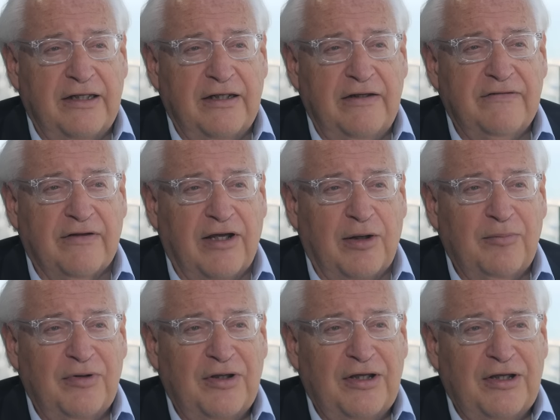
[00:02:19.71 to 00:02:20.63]
in Islam
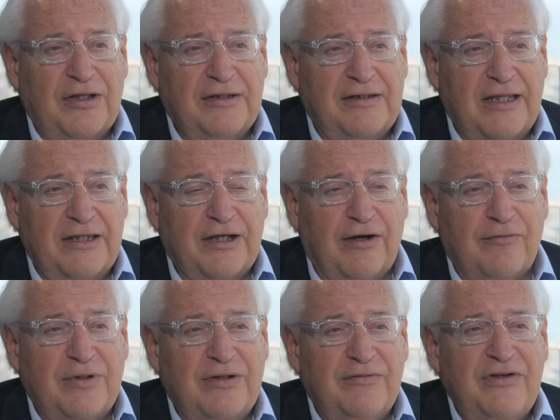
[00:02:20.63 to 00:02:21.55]
than the
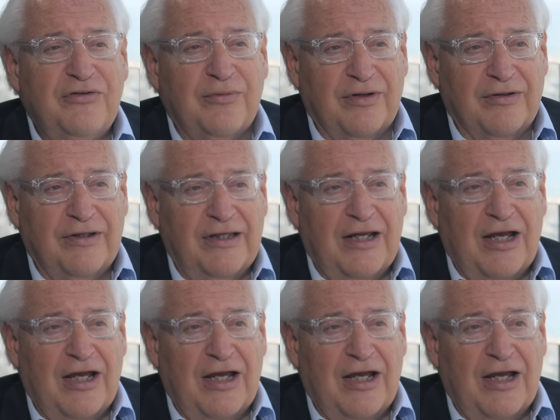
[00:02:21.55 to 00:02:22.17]
government of Israel.